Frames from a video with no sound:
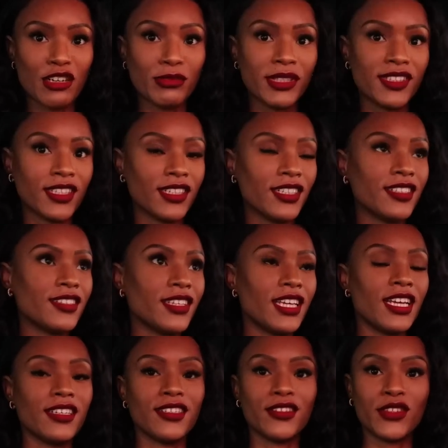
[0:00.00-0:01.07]
I'll be sending it to
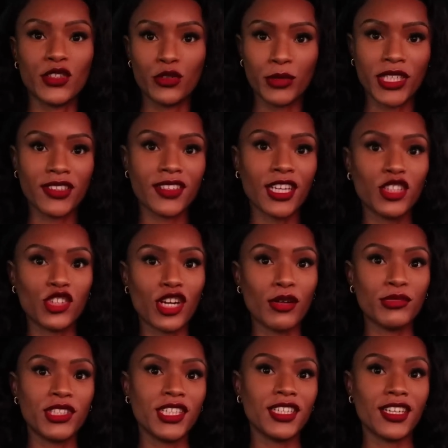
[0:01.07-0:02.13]
Canon soon because I
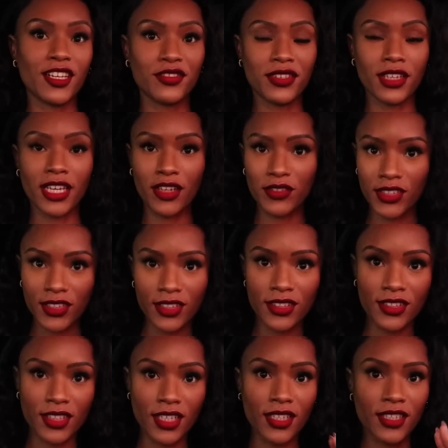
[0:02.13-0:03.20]
dropped it and I feel like ever
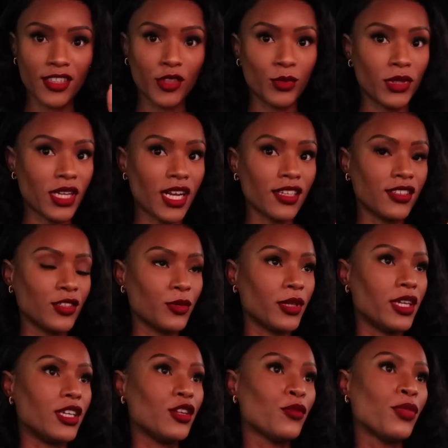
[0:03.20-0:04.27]
since then it's been acting
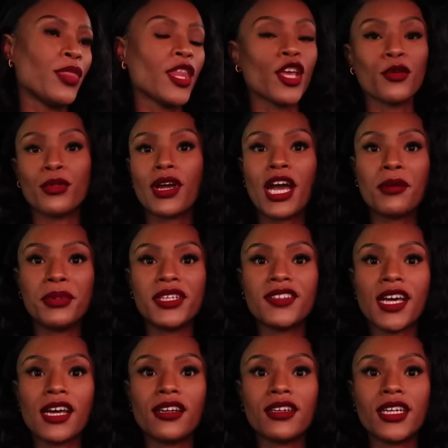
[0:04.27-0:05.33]
weird. But happy
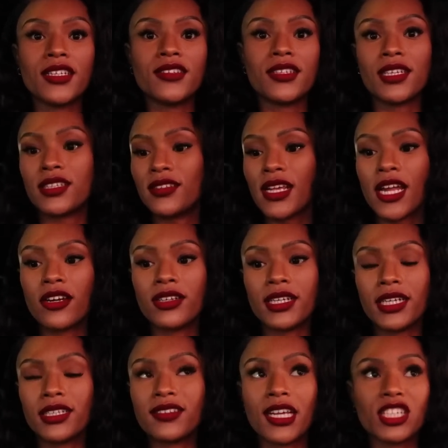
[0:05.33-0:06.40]
Saturday. Today's
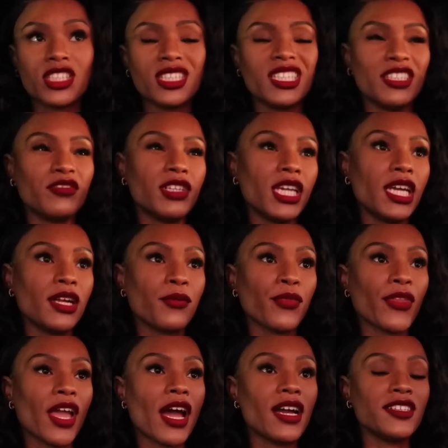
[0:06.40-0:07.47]
Saturday. It's actually
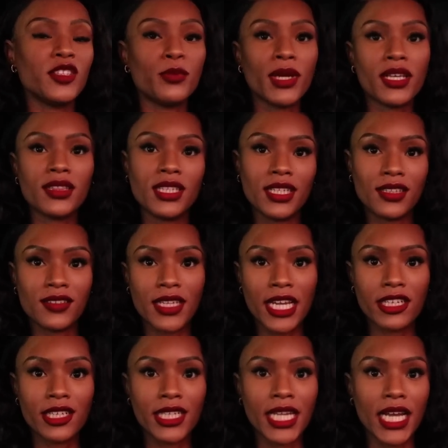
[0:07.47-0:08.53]
evening. I spent the
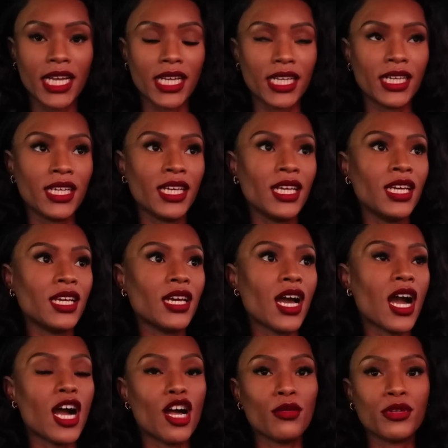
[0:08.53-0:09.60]
entire day
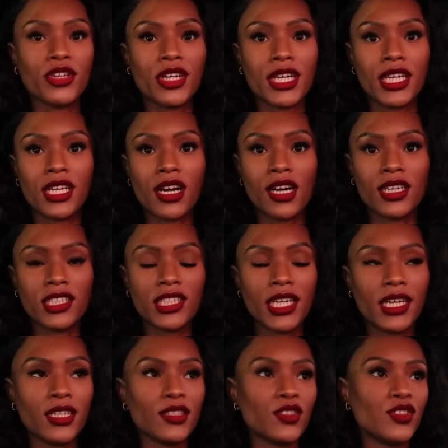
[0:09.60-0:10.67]
um, creating
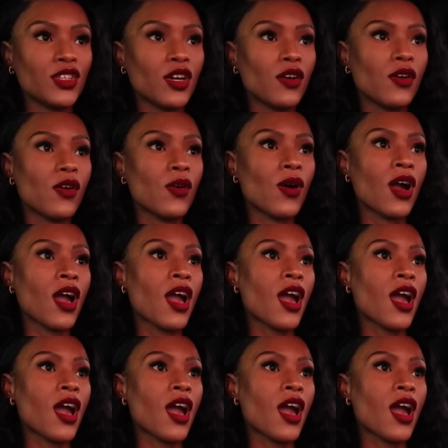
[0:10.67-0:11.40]
content. So